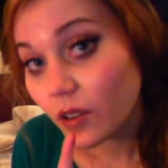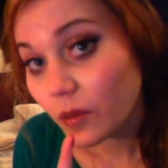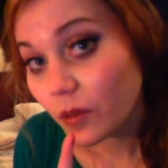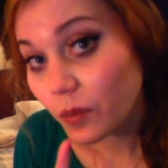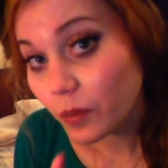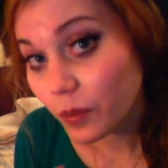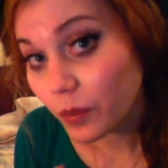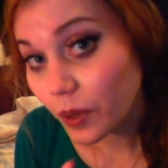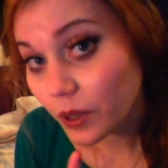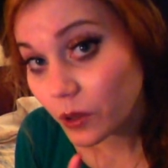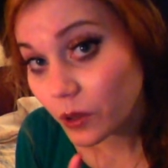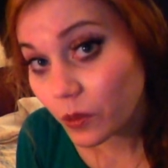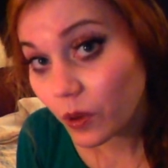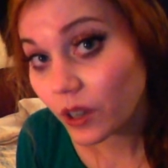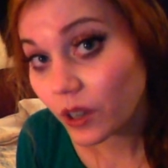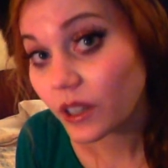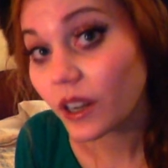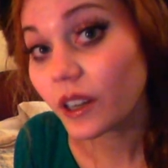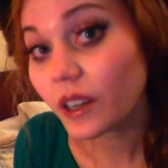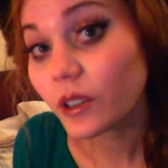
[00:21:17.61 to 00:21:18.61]
But what
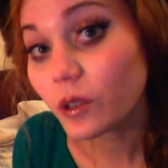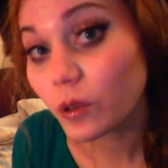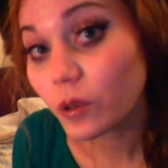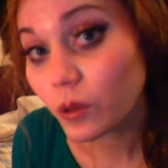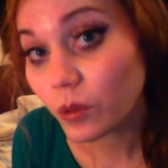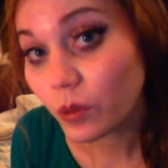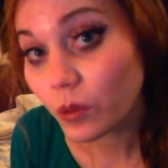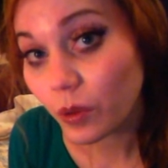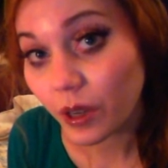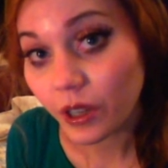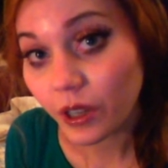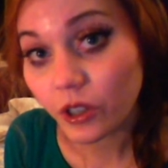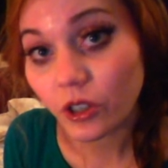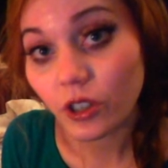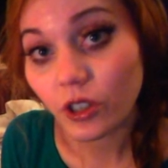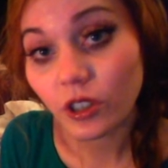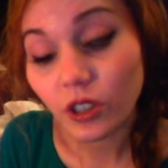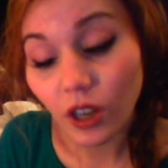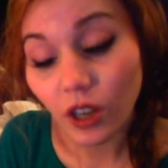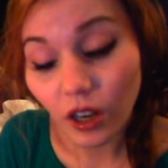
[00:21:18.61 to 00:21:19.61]
I do wish a
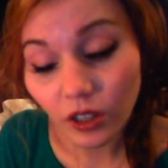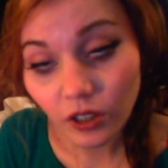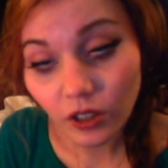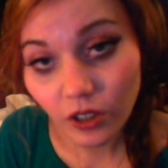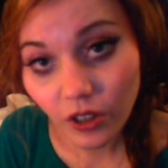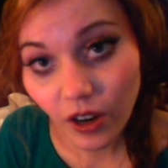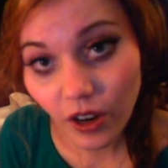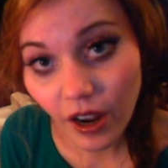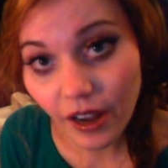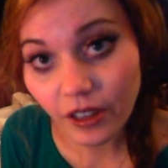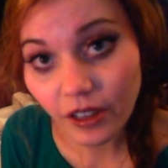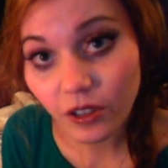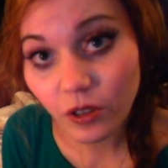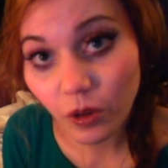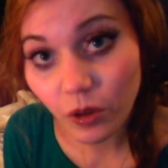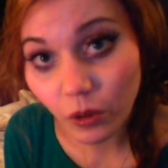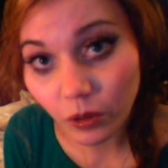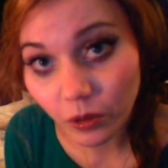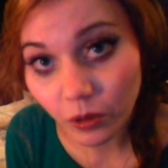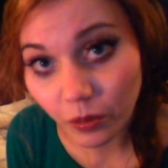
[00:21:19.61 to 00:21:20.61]
doctor had
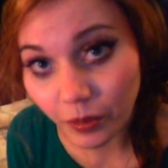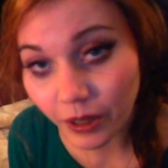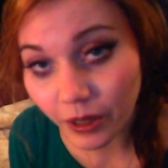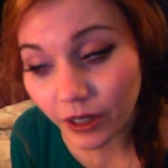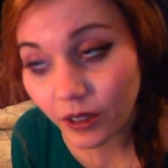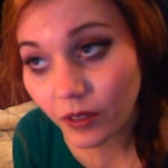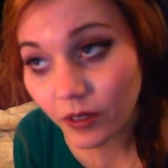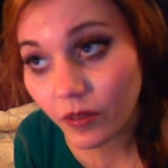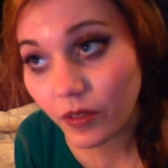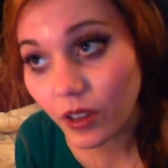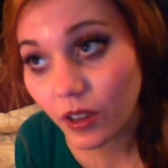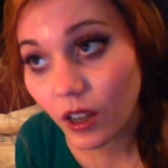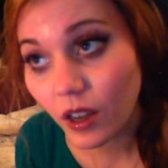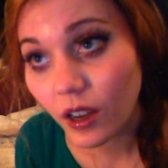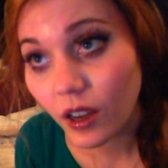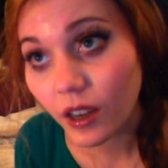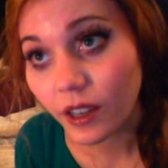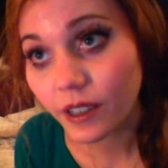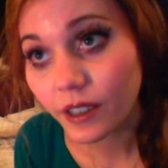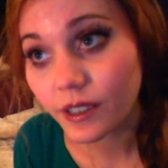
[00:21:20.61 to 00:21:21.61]
told me
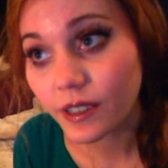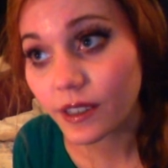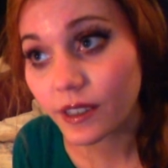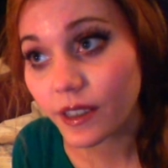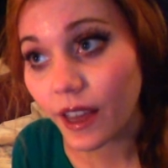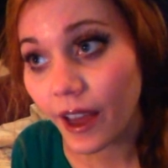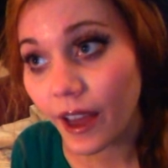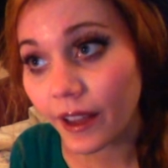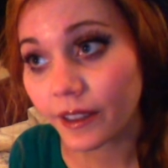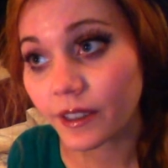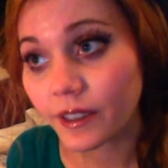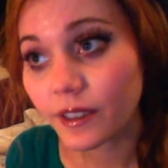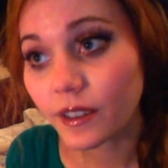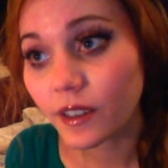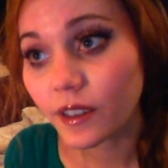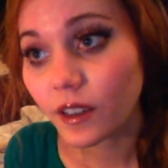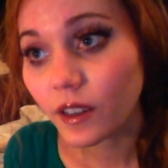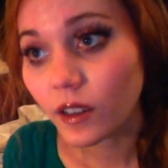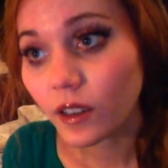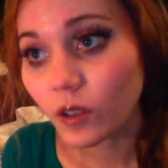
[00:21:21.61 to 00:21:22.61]
is that
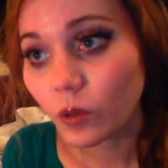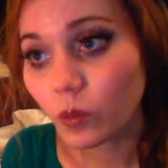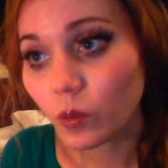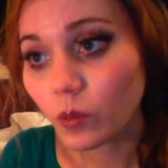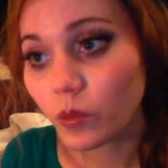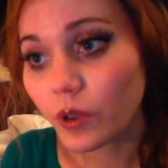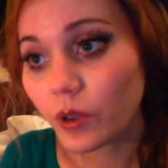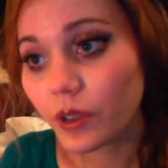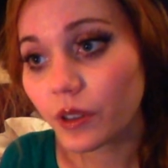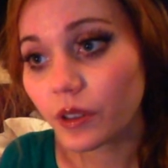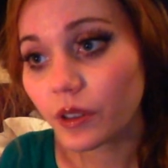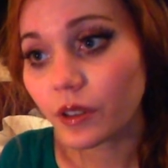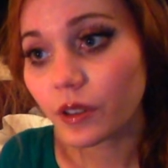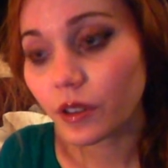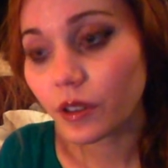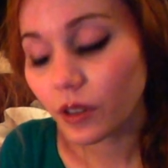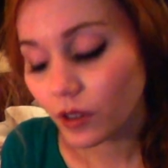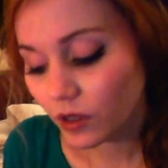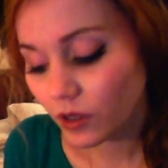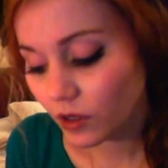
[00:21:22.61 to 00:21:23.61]
with
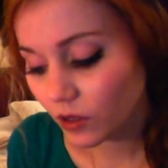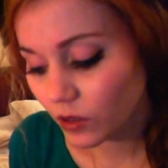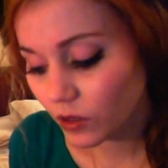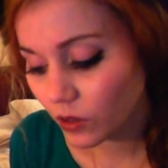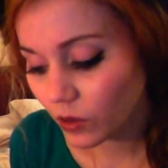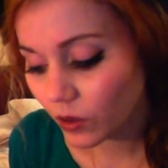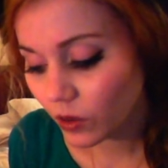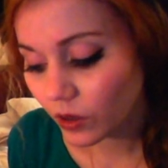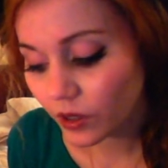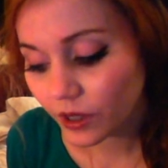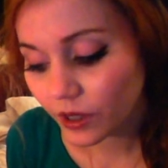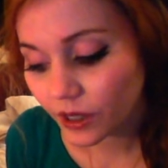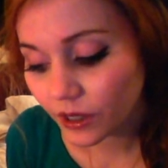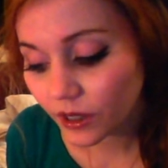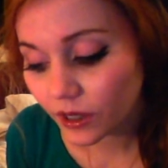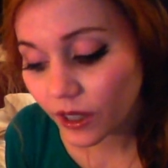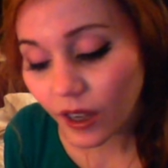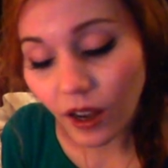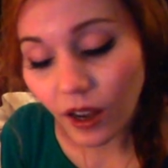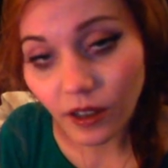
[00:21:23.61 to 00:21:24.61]
your
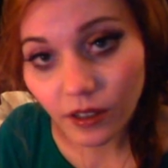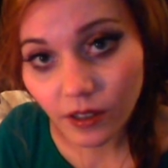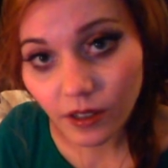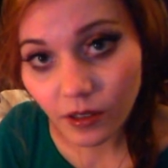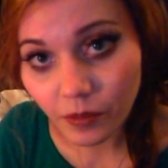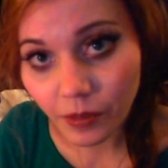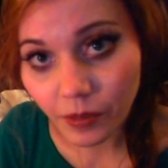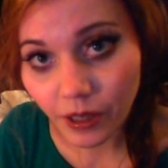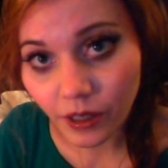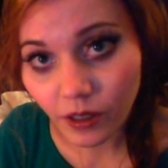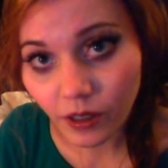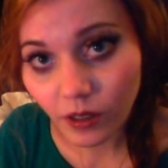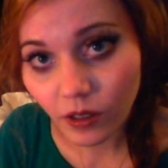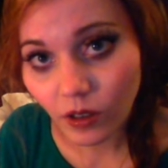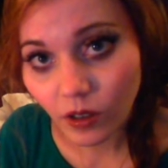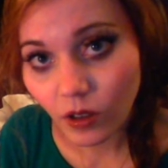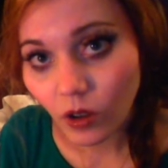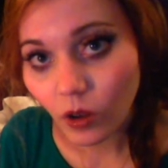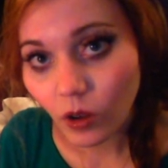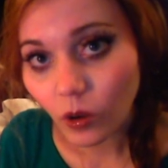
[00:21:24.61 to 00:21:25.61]
ileostomy,
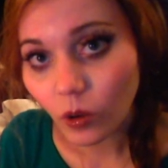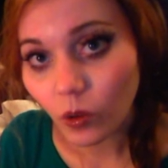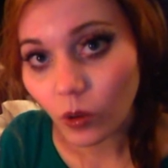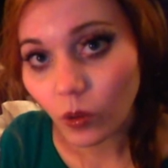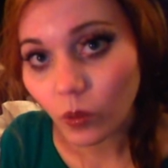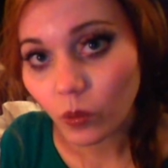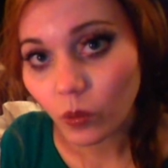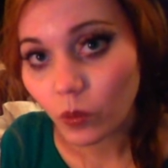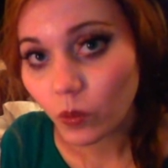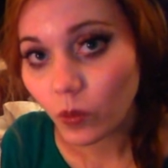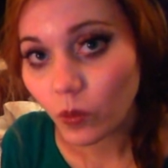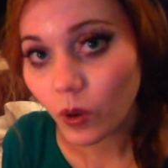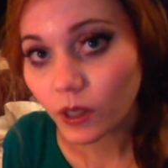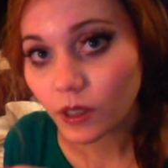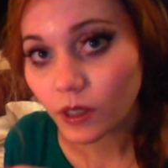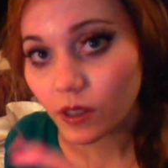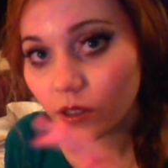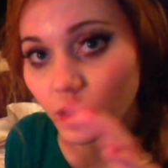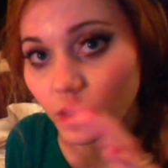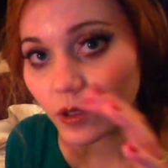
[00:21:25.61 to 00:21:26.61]

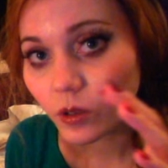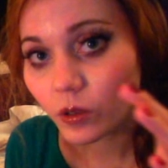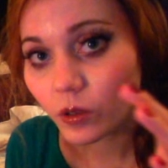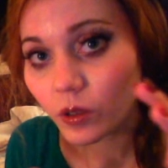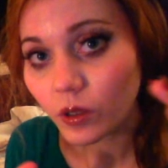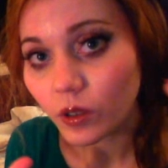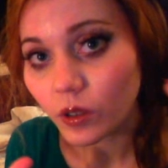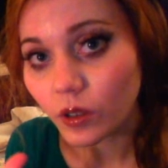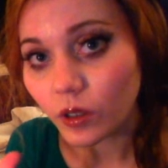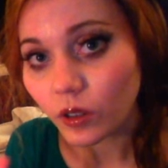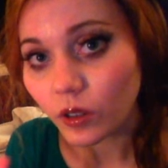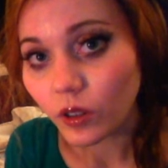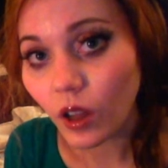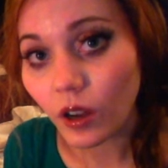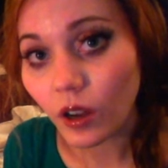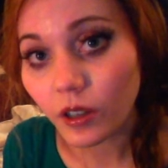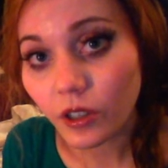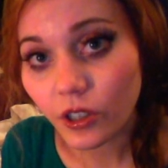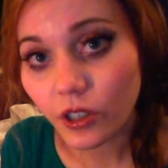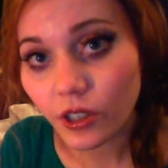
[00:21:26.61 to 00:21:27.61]
once your
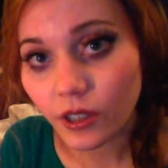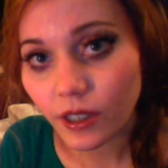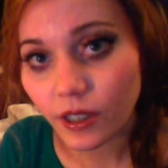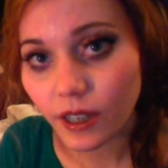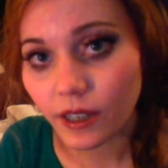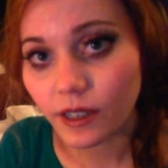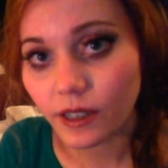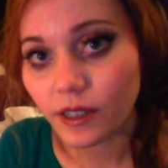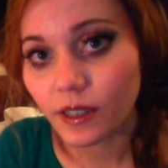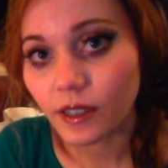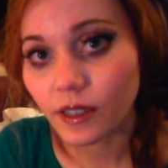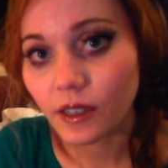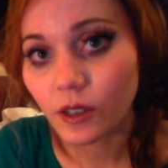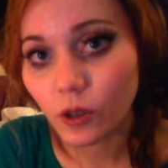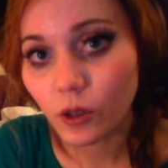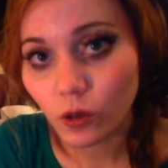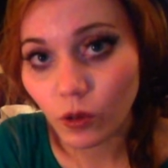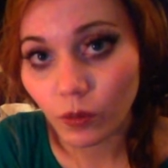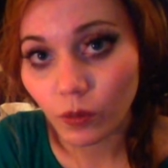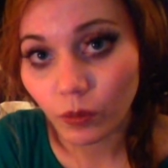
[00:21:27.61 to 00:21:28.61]
large intestine is
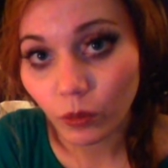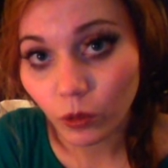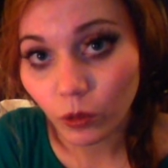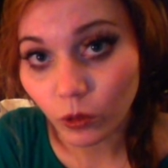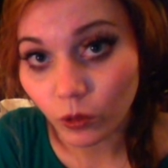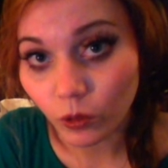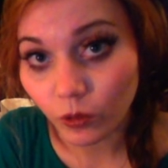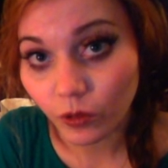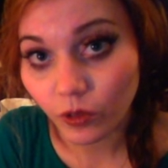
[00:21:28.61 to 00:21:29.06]
removed